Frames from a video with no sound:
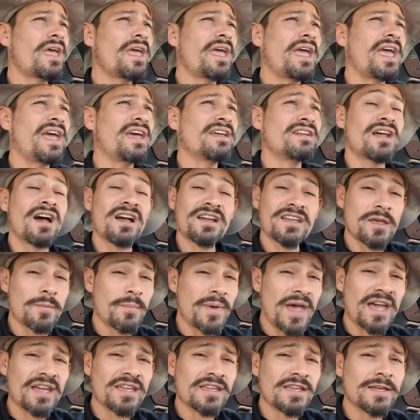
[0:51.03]
and not get
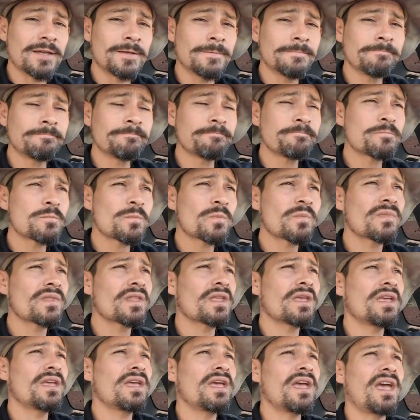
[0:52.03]
back in,
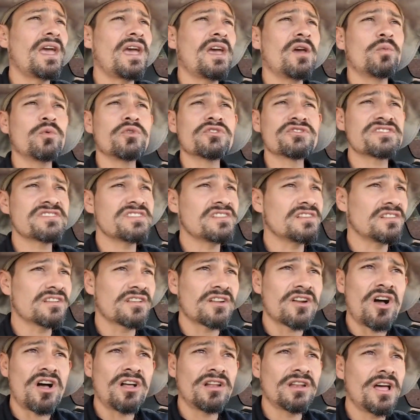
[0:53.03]
and we'll seal
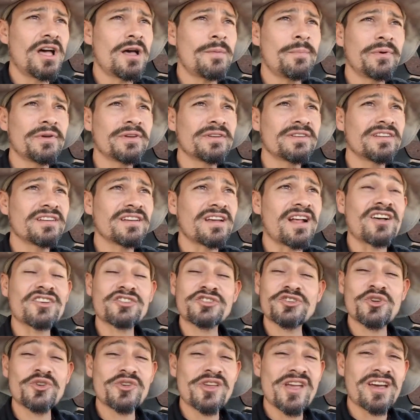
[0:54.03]
it all up. I'll
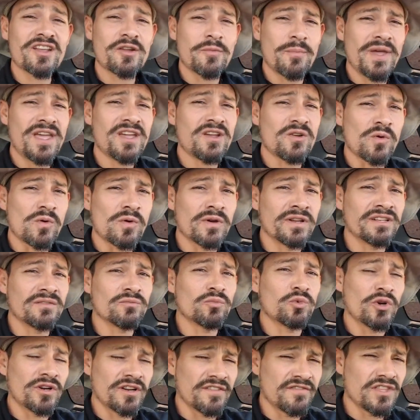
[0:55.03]
show you how to make
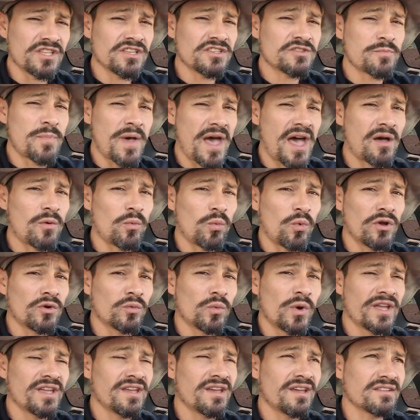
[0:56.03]
one of these bat
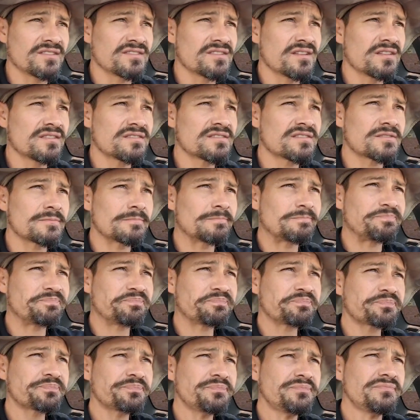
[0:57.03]
one-way exits.
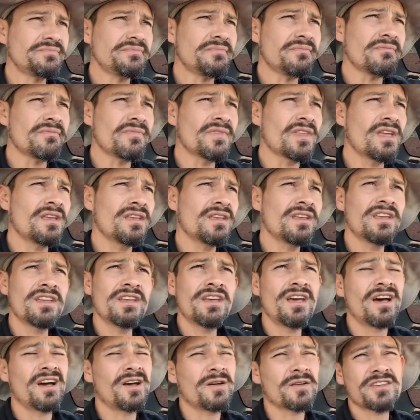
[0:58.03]

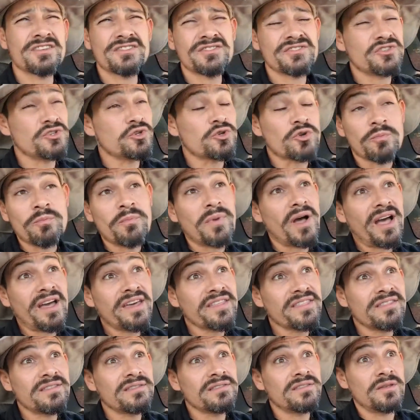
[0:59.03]
Because you can
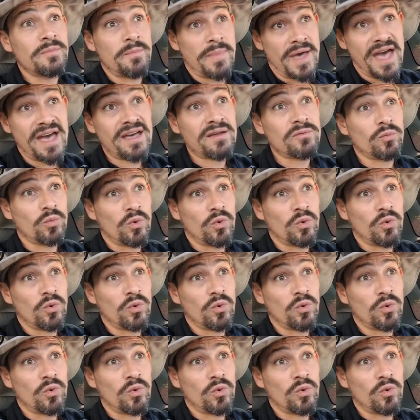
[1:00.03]
buy the bat